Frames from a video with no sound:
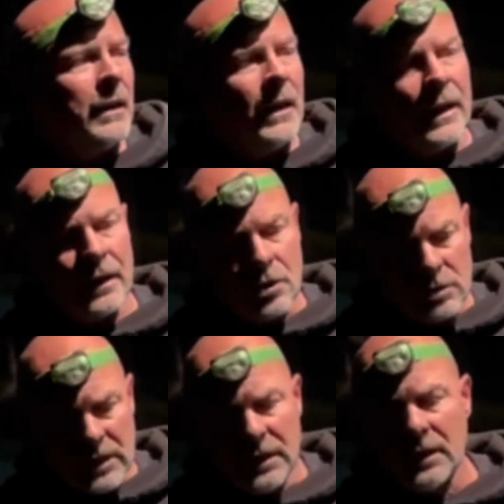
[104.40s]
and it
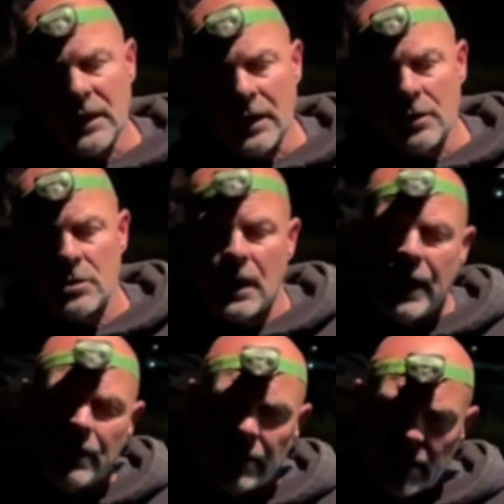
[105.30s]
goes into the air
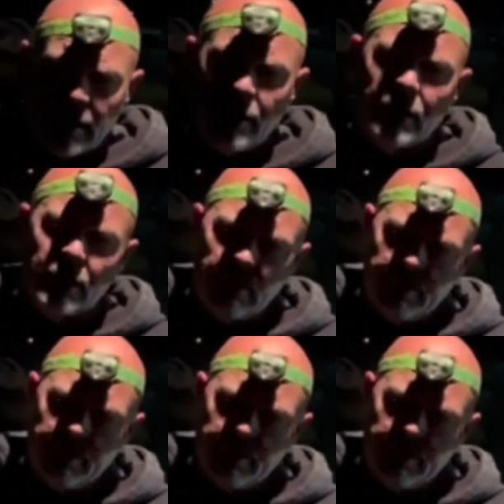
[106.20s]
dryer, and then your